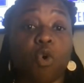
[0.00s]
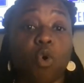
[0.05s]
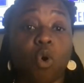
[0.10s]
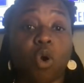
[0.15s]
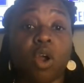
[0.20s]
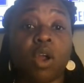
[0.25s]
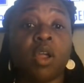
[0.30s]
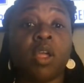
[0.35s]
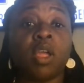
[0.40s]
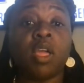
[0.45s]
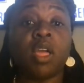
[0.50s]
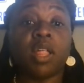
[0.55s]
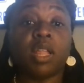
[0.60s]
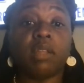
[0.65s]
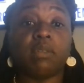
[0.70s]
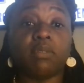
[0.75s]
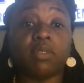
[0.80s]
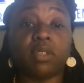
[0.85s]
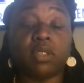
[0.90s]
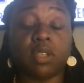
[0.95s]

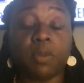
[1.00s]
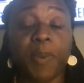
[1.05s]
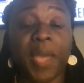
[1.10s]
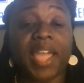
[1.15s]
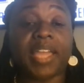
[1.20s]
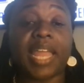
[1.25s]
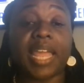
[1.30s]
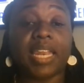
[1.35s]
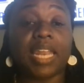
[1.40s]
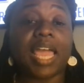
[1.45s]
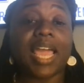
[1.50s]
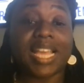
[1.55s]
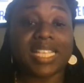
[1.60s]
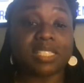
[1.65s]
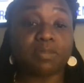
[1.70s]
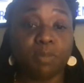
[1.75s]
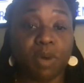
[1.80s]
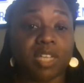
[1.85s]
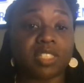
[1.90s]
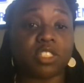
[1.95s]
to pay their
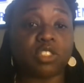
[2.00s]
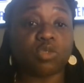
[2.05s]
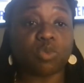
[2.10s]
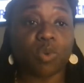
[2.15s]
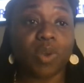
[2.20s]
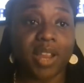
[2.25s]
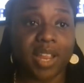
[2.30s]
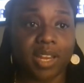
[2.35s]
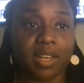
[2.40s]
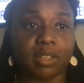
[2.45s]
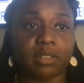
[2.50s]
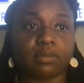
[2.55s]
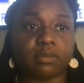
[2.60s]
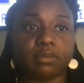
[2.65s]
last month's rent.